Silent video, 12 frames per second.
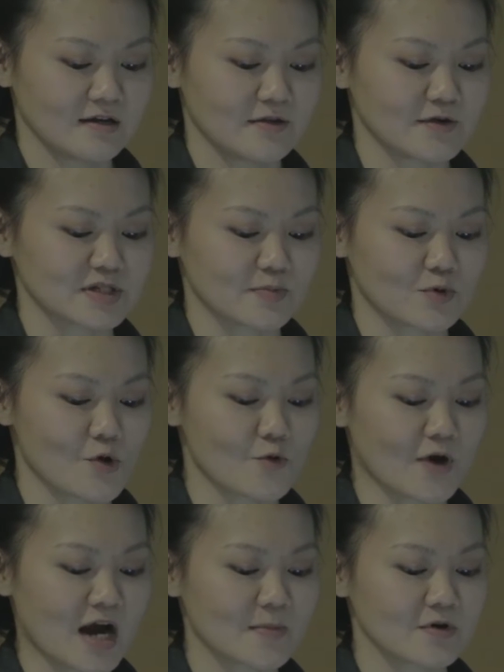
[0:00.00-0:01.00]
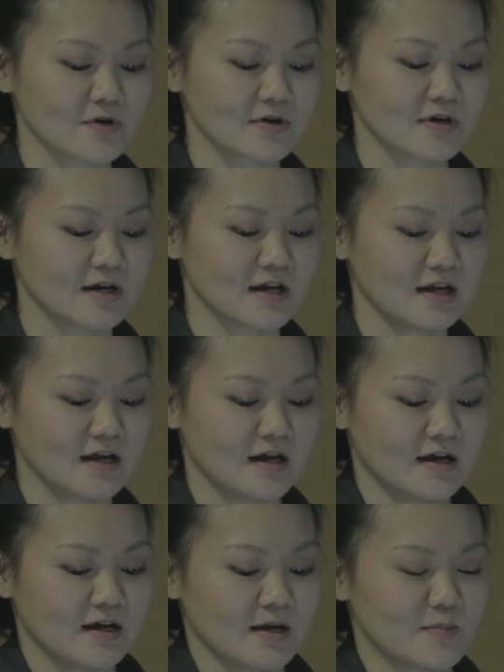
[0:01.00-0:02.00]
There's a programmer,
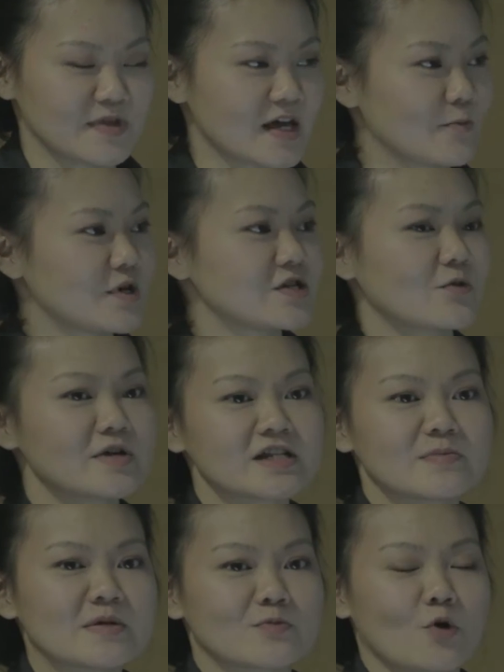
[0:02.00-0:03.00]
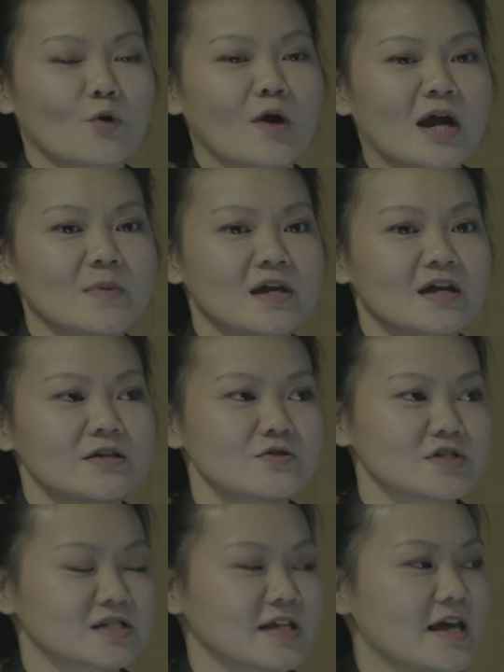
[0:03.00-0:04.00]
but then when you don't need to be programming it,
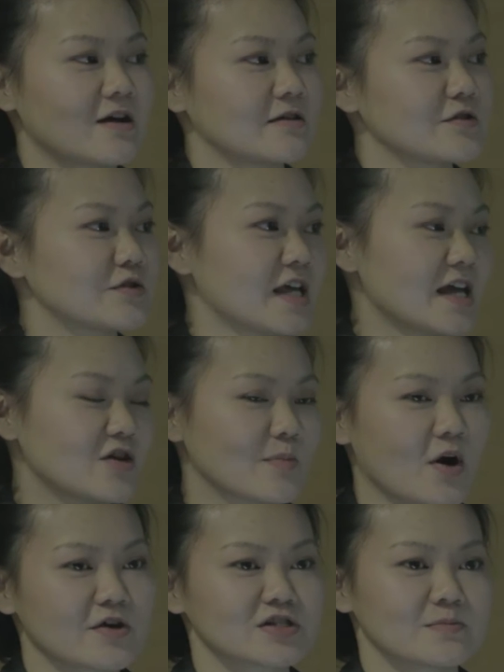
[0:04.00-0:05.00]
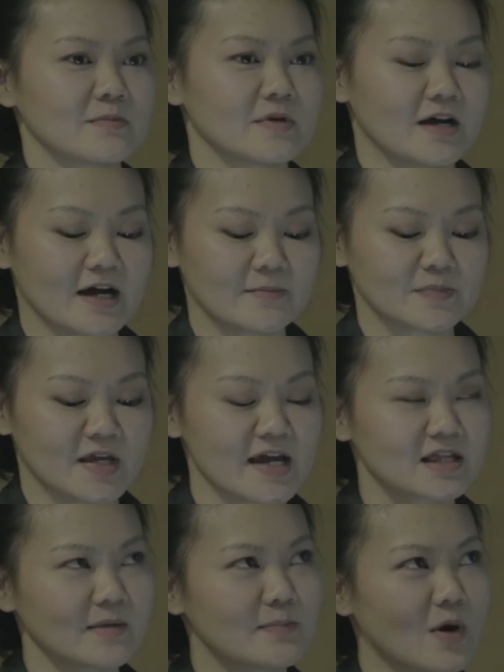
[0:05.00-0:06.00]
you just take your parts,
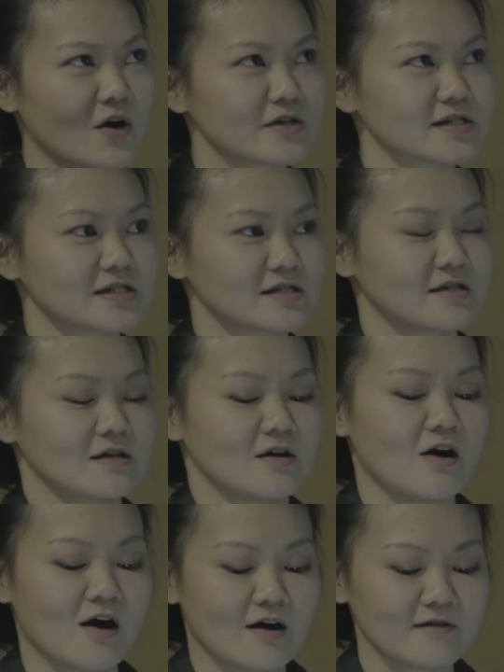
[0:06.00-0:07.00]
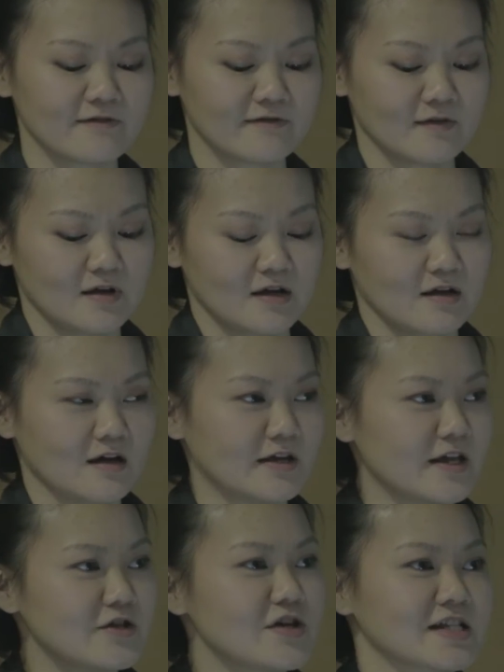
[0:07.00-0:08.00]
take the parts off,
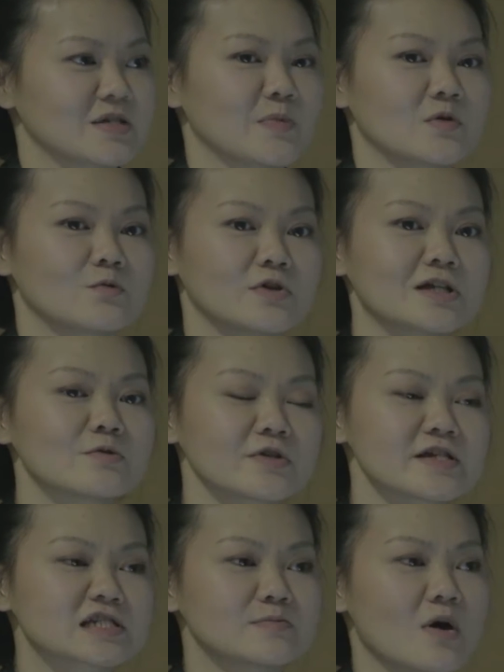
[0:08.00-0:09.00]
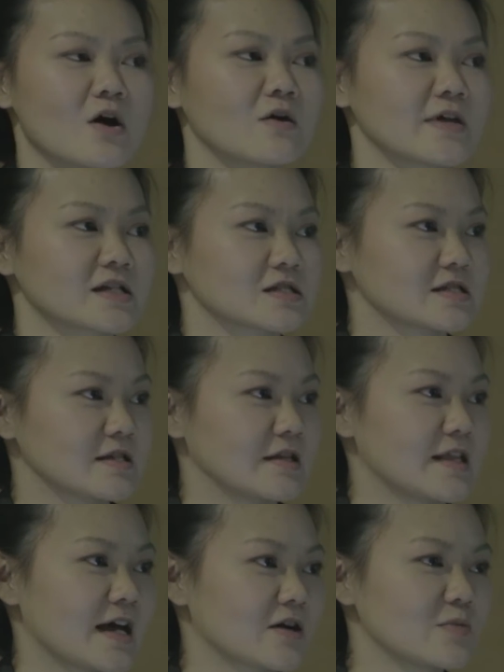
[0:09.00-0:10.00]
and then you get something really, really small
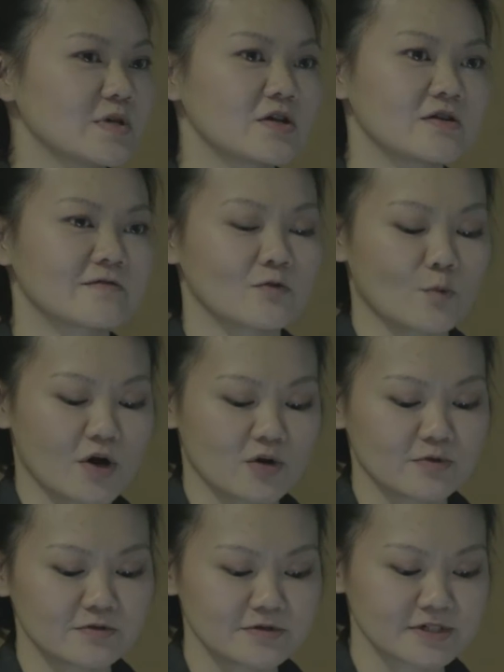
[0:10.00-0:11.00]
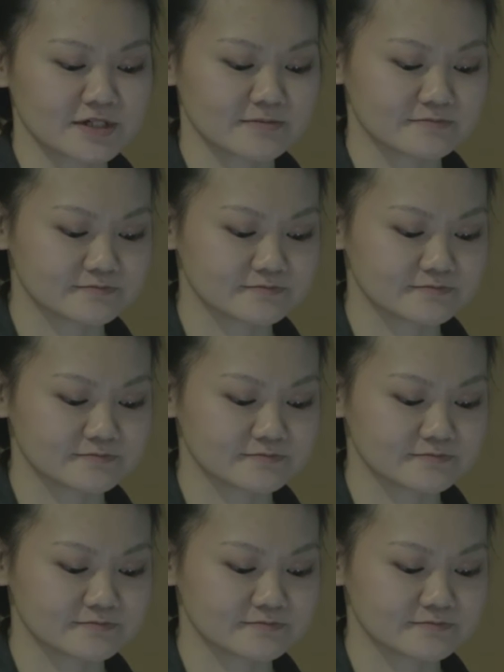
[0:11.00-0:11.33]
that could be good for wearables.